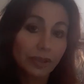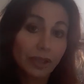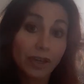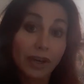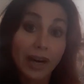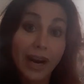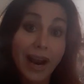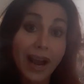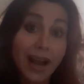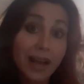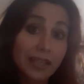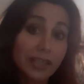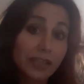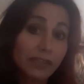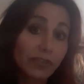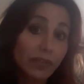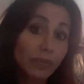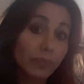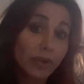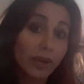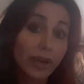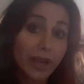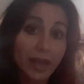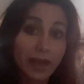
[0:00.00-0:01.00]
her ass
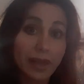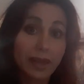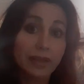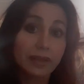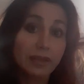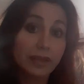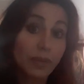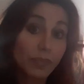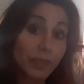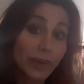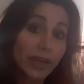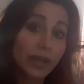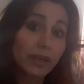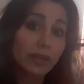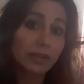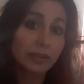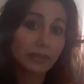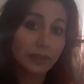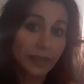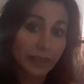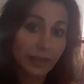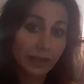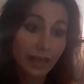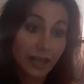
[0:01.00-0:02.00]
from her head,
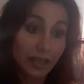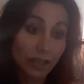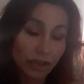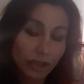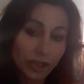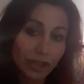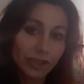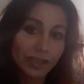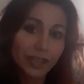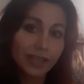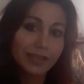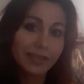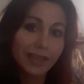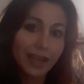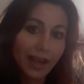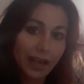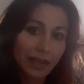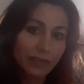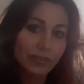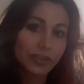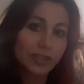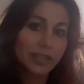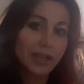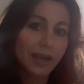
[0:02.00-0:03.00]
apparently, and she just
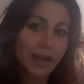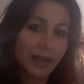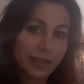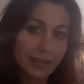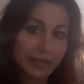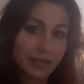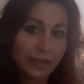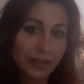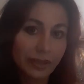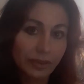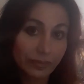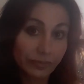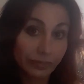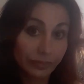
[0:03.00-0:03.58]
advertised it.